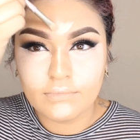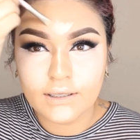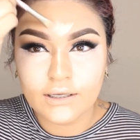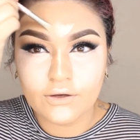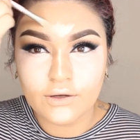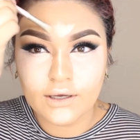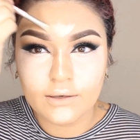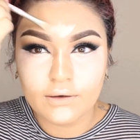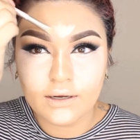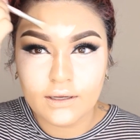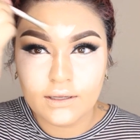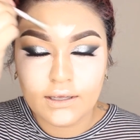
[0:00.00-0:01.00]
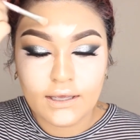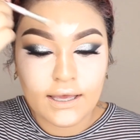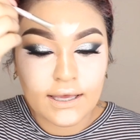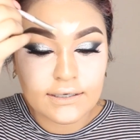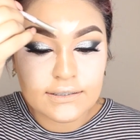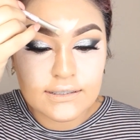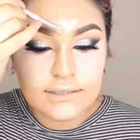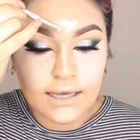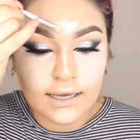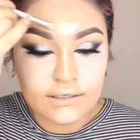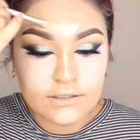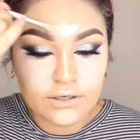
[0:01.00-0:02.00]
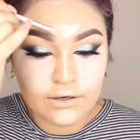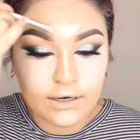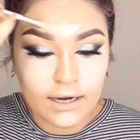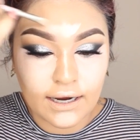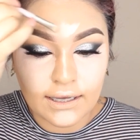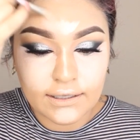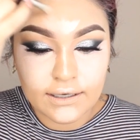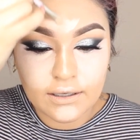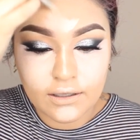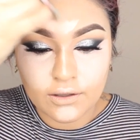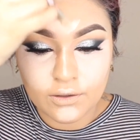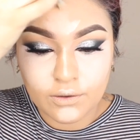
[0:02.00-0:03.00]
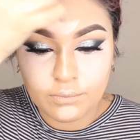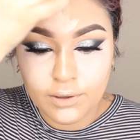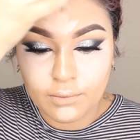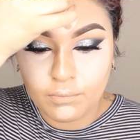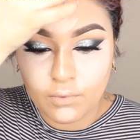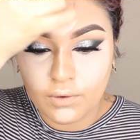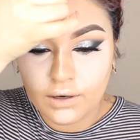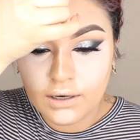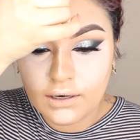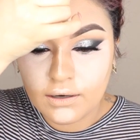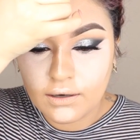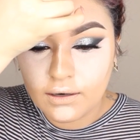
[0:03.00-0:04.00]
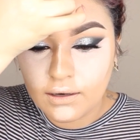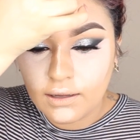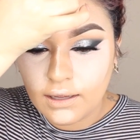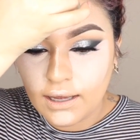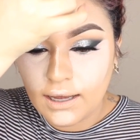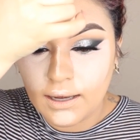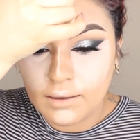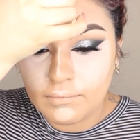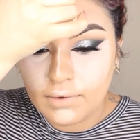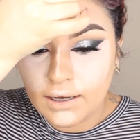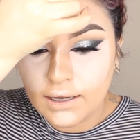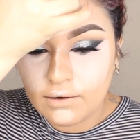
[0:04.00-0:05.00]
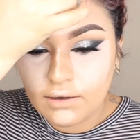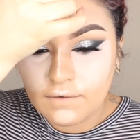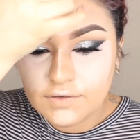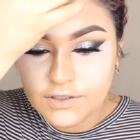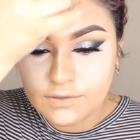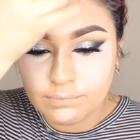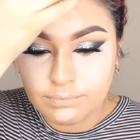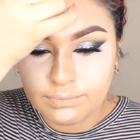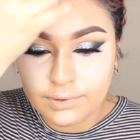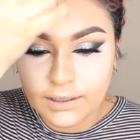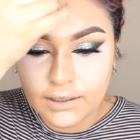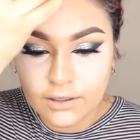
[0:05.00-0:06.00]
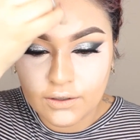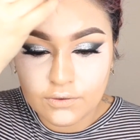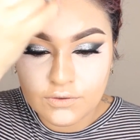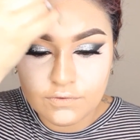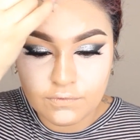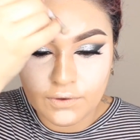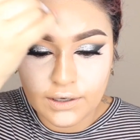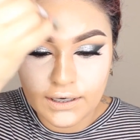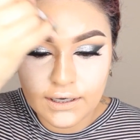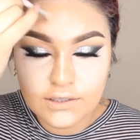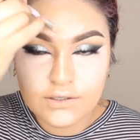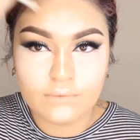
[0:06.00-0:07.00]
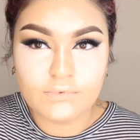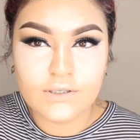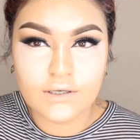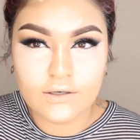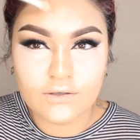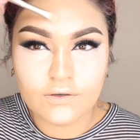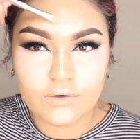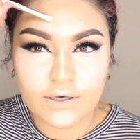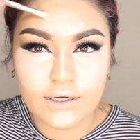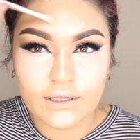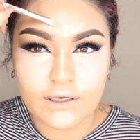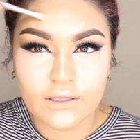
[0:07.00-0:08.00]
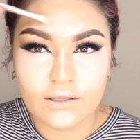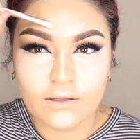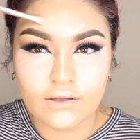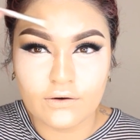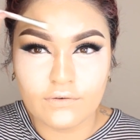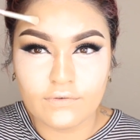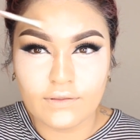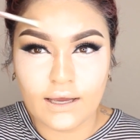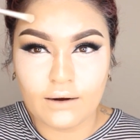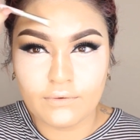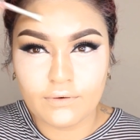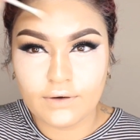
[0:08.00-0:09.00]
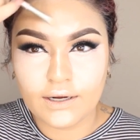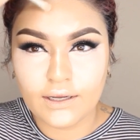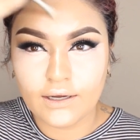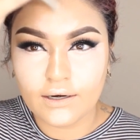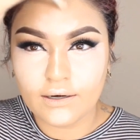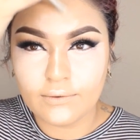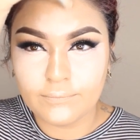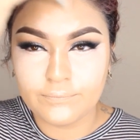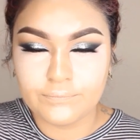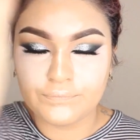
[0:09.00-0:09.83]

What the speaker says: then you can extend your highlight a little bit more. I don't have such a big, huge forehead, so I'm just gonna create like a little flower right here.